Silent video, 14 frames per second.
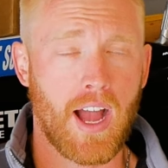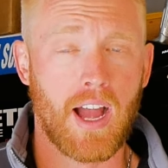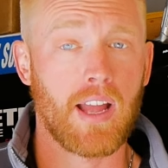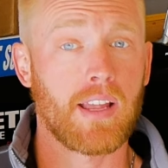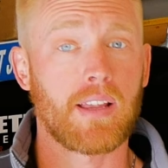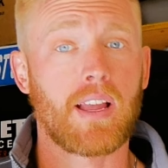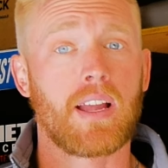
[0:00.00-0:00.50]

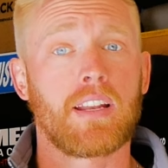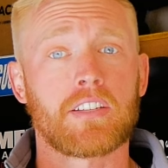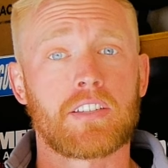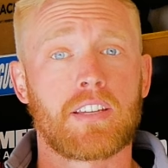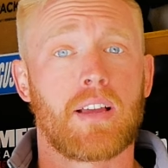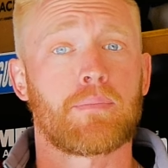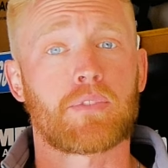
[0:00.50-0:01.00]
I kind of
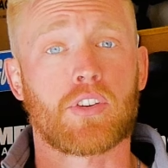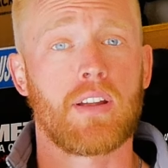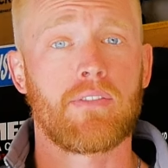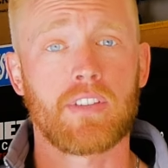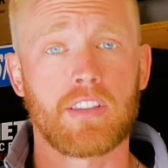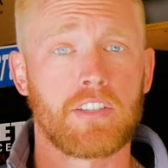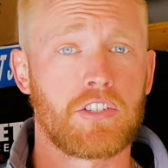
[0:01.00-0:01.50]
stopped
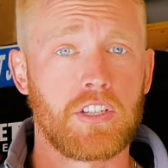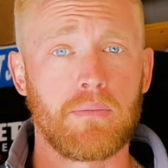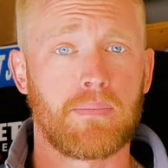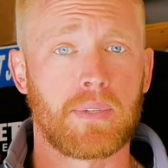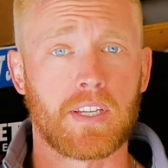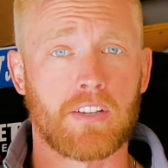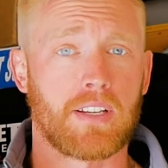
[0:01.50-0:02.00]
driving the
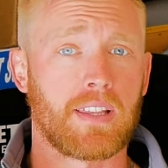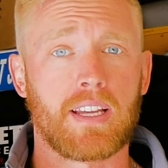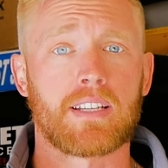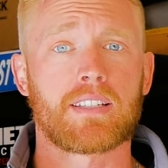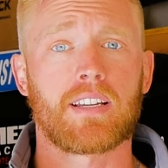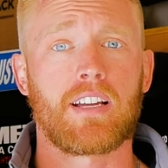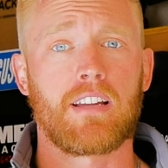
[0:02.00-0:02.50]
Jeep during
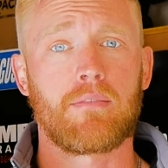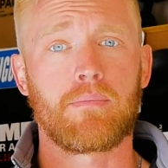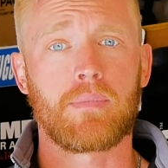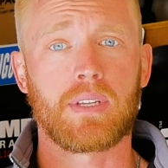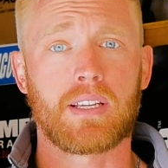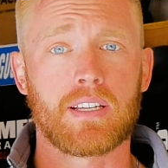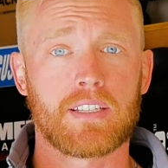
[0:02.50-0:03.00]
that time
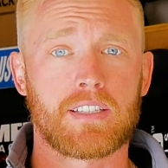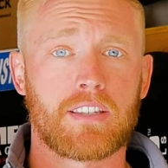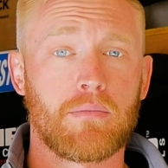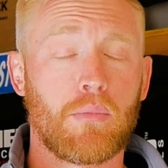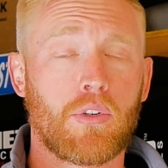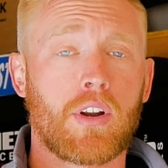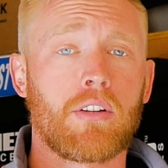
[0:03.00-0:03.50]
because
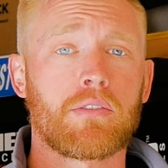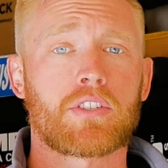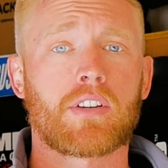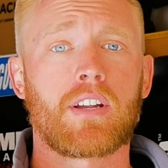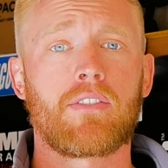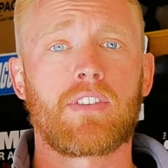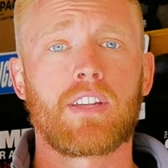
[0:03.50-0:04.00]
the more I was
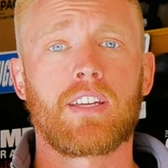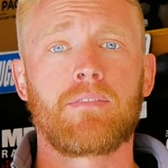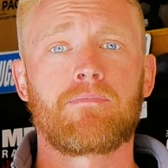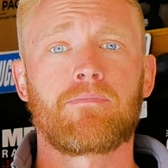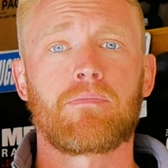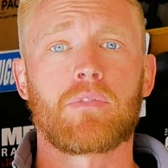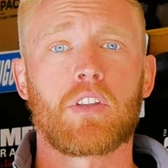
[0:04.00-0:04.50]
driving
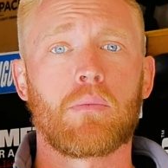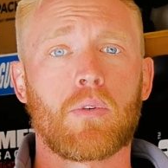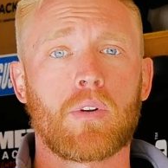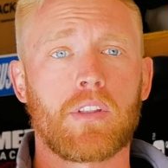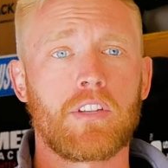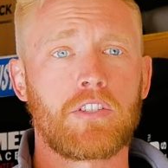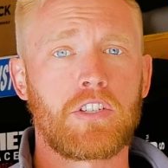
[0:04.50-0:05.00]
it, the
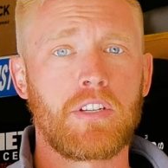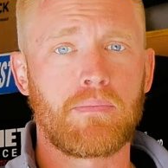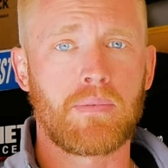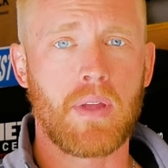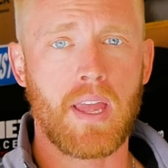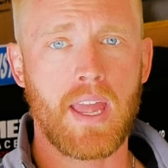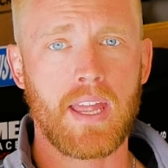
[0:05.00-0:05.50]
more the
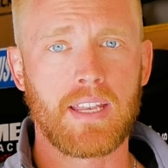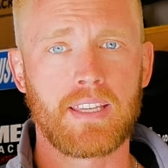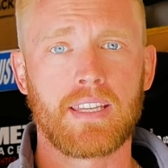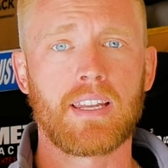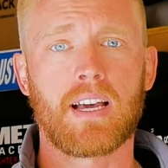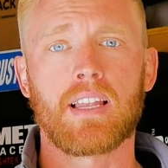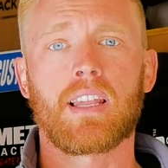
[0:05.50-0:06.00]
Jeep
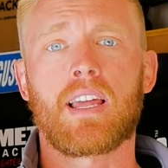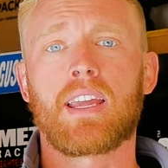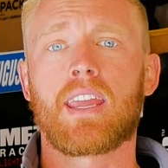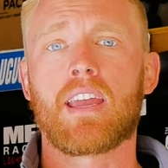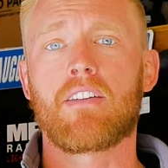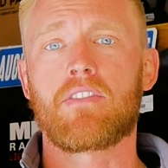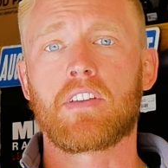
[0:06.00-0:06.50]
did not like
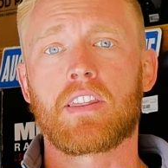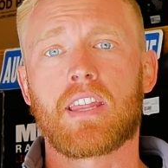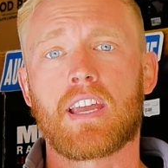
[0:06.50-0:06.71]
having